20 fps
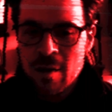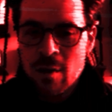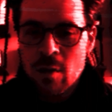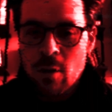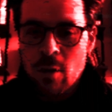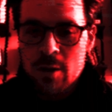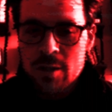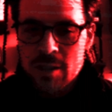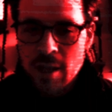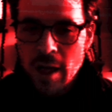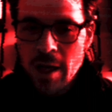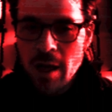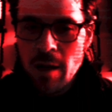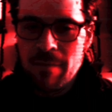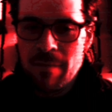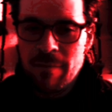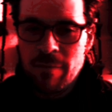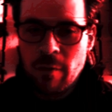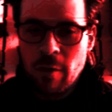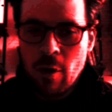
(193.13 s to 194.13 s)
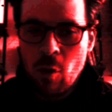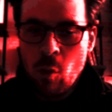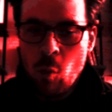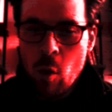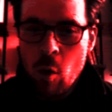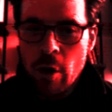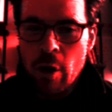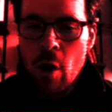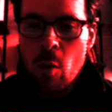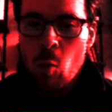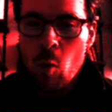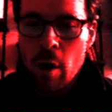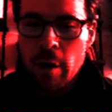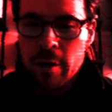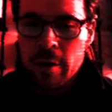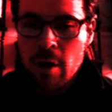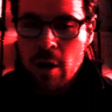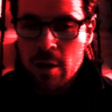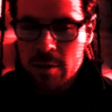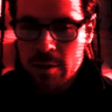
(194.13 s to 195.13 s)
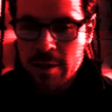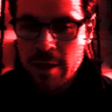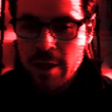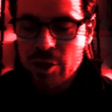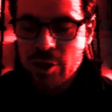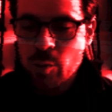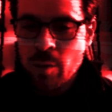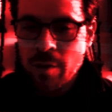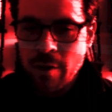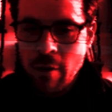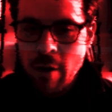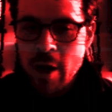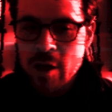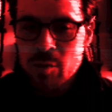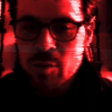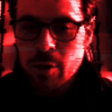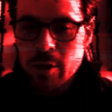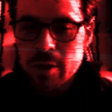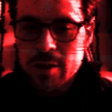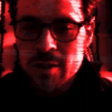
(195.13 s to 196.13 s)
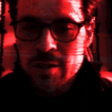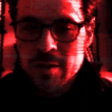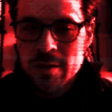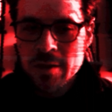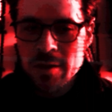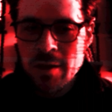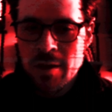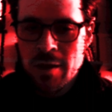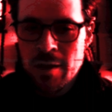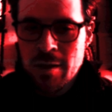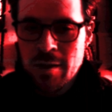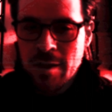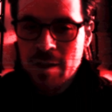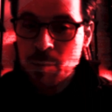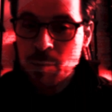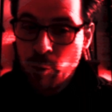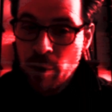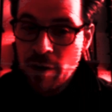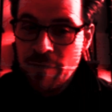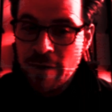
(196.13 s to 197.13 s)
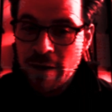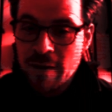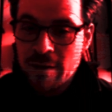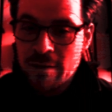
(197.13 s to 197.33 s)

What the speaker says: or sign up for a one-on-one consultation with our experts. This briefing